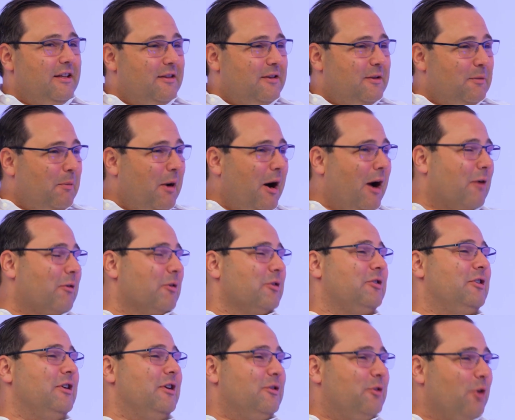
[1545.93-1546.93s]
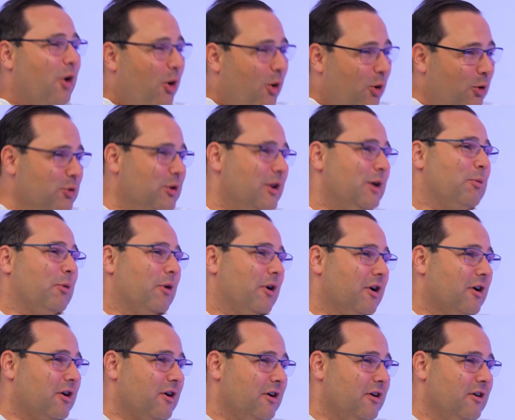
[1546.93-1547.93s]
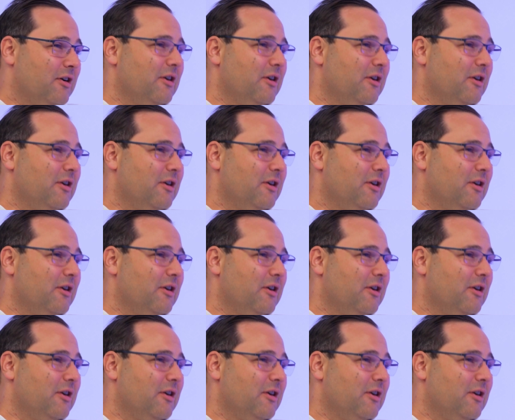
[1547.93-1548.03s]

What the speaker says: democracies only work